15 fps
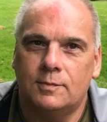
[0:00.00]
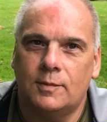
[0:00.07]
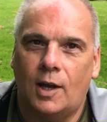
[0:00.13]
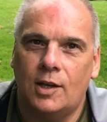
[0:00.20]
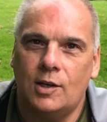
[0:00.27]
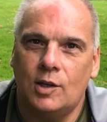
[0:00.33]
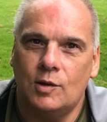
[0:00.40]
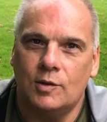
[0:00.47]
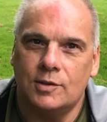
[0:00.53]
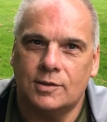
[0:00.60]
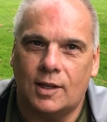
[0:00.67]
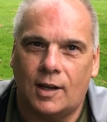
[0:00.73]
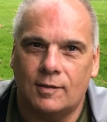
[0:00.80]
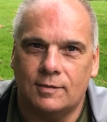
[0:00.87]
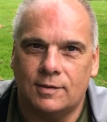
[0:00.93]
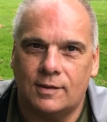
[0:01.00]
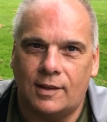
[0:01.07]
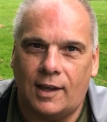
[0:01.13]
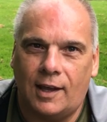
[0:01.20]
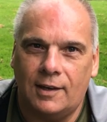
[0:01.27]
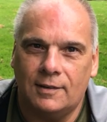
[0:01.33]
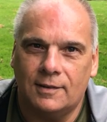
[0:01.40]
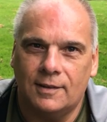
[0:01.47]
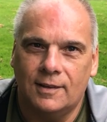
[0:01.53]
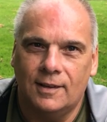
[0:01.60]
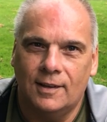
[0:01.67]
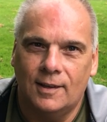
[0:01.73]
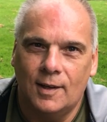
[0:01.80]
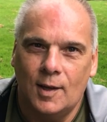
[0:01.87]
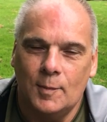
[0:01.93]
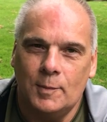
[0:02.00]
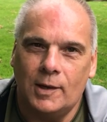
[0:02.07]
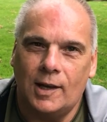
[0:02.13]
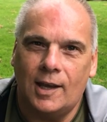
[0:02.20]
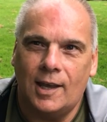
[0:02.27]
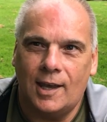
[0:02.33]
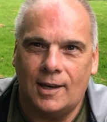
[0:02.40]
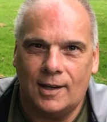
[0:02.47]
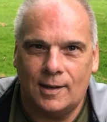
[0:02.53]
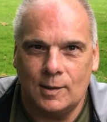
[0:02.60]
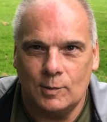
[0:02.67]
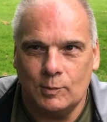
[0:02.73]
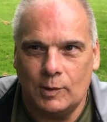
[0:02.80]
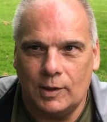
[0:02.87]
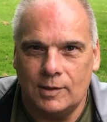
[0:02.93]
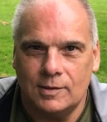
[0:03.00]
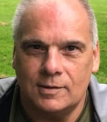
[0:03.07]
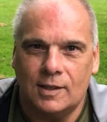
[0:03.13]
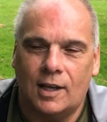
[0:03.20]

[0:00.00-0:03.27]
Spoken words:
I knew it was time for that, but I had other means,